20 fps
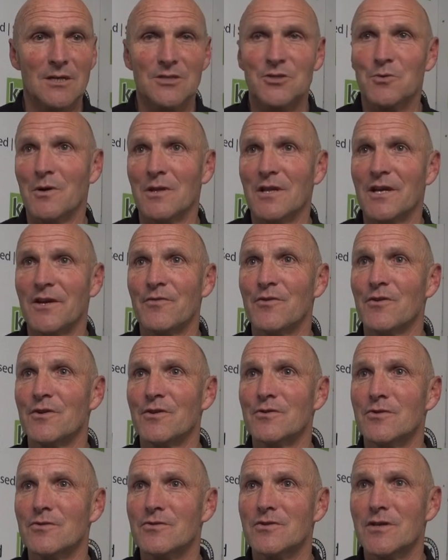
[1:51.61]
that's what
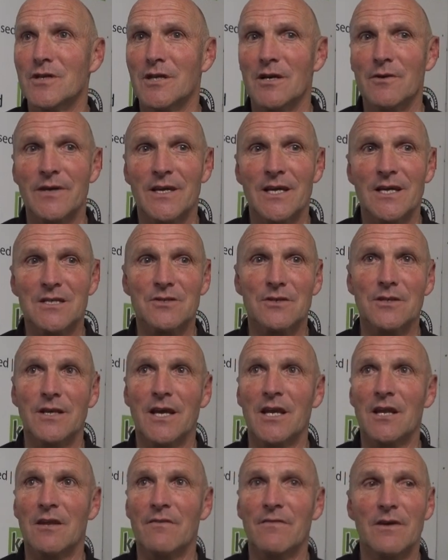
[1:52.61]
Leroy does, you know, he gets on
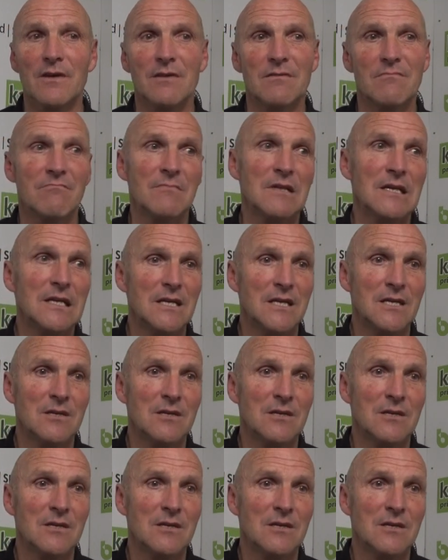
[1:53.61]
the end of it, and